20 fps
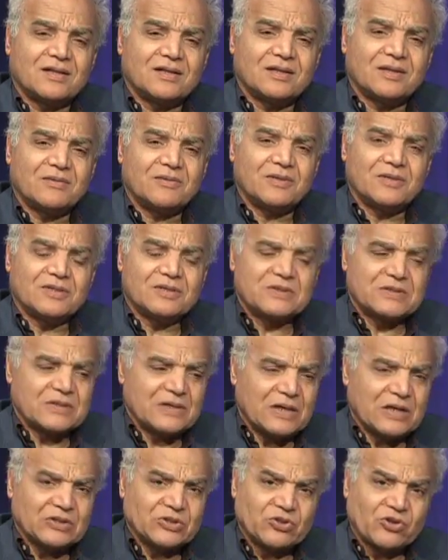there was
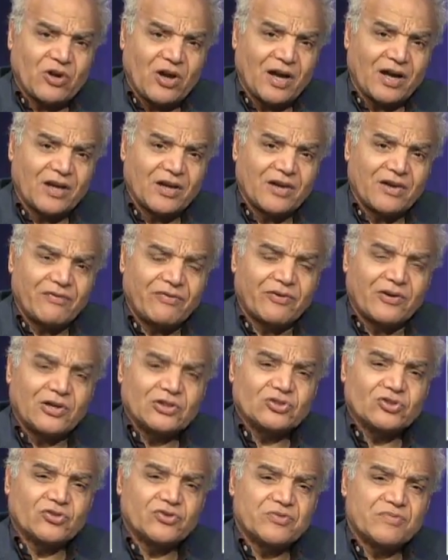a truck in the
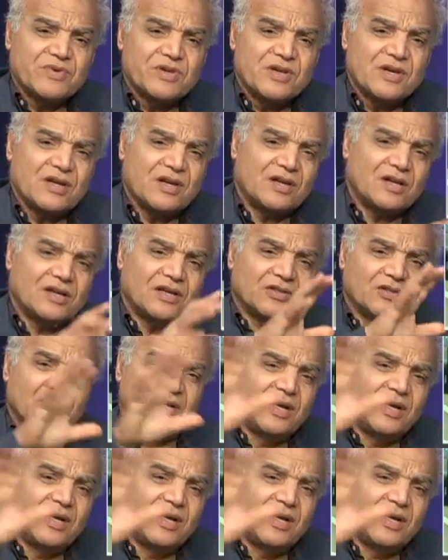front of me, and